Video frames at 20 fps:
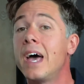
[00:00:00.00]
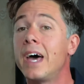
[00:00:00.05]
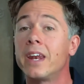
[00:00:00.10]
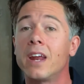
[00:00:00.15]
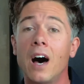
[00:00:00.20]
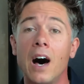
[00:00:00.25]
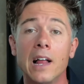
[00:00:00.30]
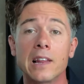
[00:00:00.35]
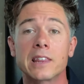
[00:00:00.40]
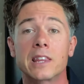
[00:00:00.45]

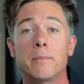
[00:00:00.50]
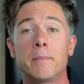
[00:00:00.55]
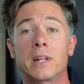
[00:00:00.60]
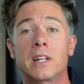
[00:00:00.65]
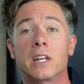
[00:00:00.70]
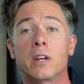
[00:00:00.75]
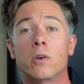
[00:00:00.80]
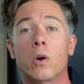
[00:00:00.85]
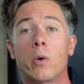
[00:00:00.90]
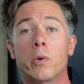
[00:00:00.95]
and
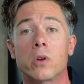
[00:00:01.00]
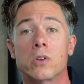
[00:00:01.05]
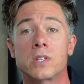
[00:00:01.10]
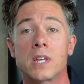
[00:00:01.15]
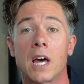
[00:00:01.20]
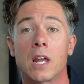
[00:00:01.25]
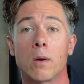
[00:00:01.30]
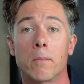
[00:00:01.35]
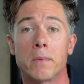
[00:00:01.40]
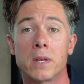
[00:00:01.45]
ultimately grow your
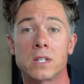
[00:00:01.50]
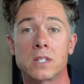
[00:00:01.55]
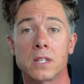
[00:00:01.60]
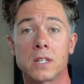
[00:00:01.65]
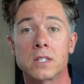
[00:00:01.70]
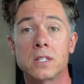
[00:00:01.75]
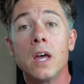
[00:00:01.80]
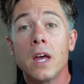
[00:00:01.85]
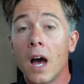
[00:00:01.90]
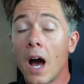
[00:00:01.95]
salon
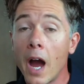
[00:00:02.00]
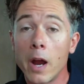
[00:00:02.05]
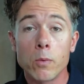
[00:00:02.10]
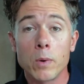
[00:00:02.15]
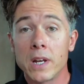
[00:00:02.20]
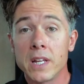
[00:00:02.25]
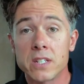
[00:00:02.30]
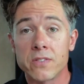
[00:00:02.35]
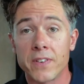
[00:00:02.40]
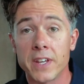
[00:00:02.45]
business. I
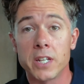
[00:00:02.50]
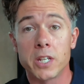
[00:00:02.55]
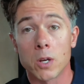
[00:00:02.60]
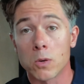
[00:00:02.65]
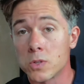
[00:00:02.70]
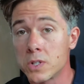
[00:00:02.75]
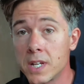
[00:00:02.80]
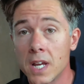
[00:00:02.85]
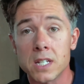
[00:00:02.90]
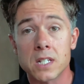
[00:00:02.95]
release
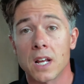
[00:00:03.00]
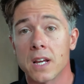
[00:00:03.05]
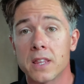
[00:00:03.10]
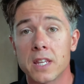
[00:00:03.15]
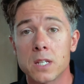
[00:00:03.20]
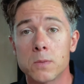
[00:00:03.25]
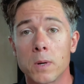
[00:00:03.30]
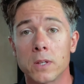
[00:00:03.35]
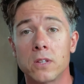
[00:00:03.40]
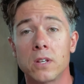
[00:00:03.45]
videos just like
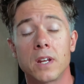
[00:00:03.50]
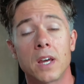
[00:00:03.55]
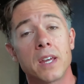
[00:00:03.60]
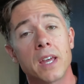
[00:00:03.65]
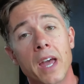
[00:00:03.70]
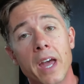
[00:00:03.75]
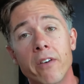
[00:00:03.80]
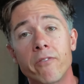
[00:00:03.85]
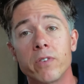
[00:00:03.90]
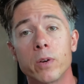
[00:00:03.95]
this one today
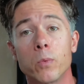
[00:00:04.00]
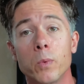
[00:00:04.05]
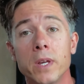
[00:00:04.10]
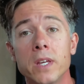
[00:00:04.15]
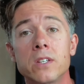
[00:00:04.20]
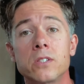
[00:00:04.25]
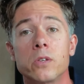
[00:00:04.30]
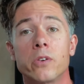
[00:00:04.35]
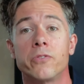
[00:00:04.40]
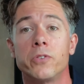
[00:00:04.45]
every
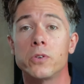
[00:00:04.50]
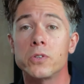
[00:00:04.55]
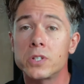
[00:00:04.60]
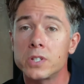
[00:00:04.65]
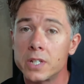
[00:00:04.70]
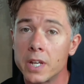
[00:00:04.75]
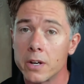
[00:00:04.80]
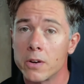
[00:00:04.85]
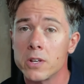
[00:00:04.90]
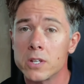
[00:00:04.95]
week, so if you're
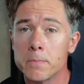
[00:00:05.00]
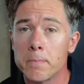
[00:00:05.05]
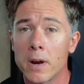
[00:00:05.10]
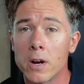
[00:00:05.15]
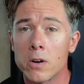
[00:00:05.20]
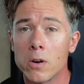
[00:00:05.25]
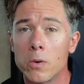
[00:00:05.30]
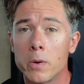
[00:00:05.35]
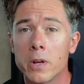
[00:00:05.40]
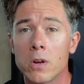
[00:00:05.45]
serious about
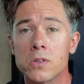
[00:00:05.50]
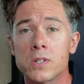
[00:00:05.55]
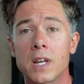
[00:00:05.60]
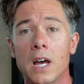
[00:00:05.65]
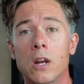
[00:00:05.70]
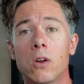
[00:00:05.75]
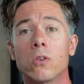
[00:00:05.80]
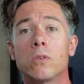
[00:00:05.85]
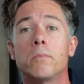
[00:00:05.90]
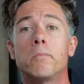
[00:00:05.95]
growing your
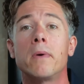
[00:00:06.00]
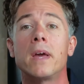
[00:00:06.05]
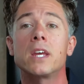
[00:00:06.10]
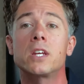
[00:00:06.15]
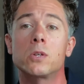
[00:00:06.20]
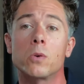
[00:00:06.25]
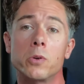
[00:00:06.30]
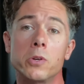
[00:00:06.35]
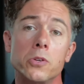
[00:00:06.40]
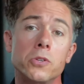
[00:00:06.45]
salon, make
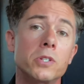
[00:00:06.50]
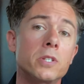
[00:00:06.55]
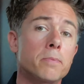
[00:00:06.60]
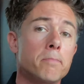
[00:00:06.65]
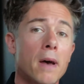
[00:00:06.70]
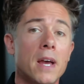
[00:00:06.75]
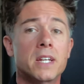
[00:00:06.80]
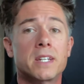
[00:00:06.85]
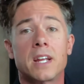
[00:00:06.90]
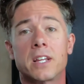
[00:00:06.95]
sure you
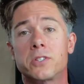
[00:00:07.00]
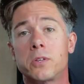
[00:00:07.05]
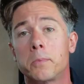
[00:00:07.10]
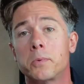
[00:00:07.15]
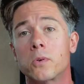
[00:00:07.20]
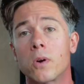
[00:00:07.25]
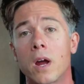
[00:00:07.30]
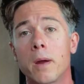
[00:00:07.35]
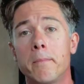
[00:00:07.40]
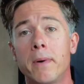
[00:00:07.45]
smash that
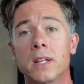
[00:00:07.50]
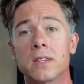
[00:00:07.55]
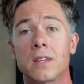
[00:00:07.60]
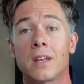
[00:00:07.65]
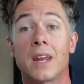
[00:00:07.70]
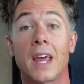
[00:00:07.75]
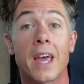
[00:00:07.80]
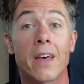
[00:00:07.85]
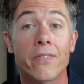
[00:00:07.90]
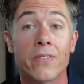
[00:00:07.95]
subscribe button
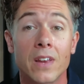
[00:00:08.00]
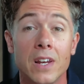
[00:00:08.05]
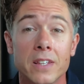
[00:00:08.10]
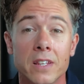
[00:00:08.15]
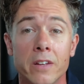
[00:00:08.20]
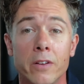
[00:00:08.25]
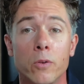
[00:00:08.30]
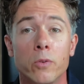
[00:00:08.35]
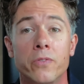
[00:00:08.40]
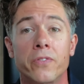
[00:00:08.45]
and the little
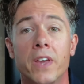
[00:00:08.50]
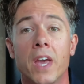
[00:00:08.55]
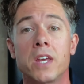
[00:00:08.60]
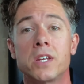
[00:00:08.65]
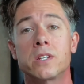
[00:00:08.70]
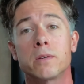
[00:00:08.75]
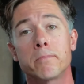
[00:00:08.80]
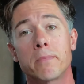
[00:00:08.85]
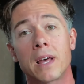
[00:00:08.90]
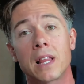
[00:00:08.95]

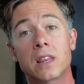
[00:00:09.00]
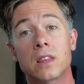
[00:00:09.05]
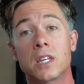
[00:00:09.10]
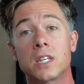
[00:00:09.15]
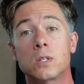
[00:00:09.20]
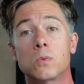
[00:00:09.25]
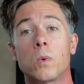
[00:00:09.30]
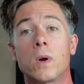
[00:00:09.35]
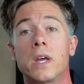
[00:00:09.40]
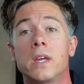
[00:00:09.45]
notification bell.
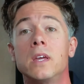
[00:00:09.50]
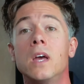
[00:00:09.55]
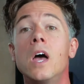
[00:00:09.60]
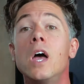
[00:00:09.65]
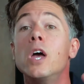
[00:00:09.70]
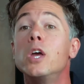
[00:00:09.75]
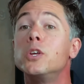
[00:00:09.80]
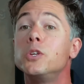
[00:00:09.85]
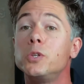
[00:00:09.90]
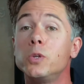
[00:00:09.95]
This way
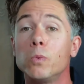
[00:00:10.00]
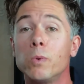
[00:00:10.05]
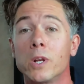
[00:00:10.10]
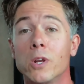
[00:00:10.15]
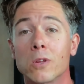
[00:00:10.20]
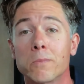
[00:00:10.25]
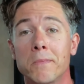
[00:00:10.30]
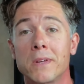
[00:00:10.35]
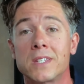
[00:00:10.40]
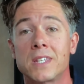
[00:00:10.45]
you will
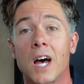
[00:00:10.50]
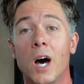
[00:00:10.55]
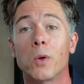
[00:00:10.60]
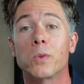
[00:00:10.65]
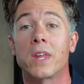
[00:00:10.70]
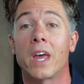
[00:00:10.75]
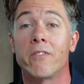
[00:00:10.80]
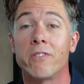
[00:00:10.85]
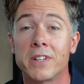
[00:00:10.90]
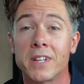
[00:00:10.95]
not miss
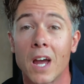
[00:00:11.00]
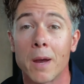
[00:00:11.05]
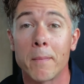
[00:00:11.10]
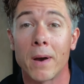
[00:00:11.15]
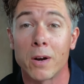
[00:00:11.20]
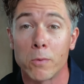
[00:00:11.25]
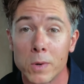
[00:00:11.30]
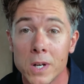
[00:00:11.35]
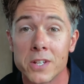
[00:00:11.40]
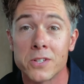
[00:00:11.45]
out every time I
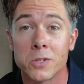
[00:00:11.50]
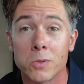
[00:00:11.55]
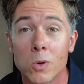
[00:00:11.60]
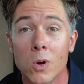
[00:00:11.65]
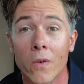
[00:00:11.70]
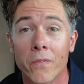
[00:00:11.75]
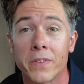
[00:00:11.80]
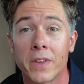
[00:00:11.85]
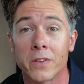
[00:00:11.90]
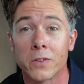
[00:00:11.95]
release new
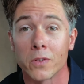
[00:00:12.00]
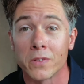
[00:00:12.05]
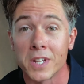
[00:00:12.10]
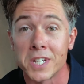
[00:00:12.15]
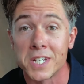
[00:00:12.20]
content on the